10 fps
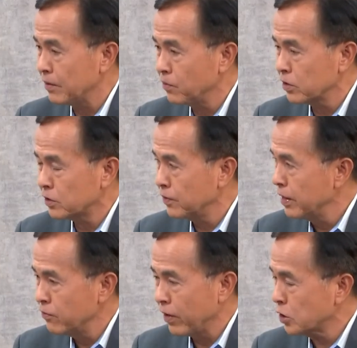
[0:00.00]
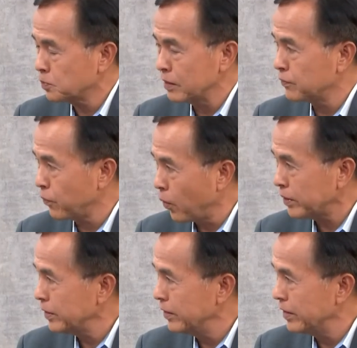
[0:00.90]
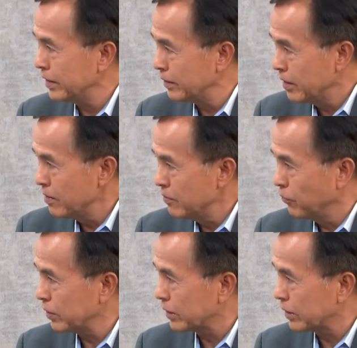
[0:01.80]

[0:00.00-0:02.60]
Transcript: there was widespread fraud in the vote